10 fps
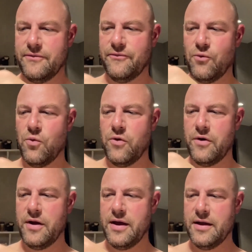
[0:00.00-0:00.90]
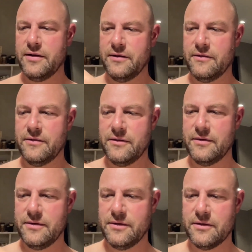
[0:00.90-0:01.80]
for and
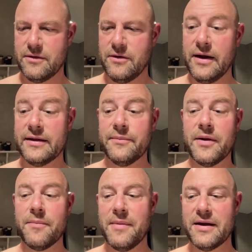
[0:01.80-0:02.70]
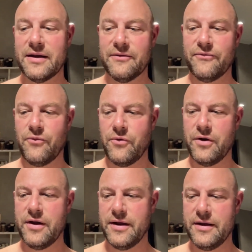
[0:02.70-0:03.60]
collect a bit of money for
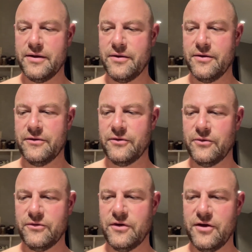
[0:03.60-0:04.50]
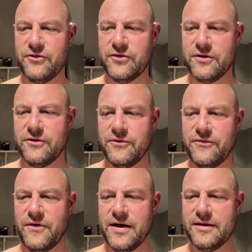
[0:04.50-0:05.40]
a, an association to
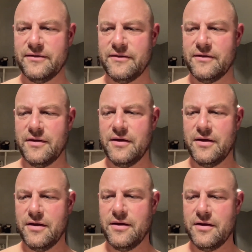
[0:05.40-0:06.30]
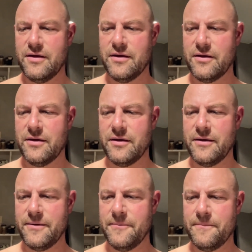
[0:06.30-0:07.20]
fight uh,
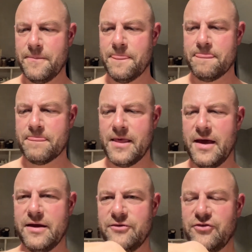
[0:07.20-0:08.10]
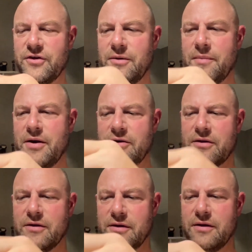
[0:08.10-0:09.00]
Asian
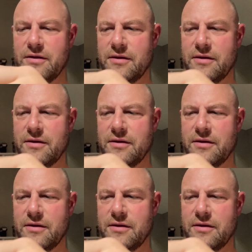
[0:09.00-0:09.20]
American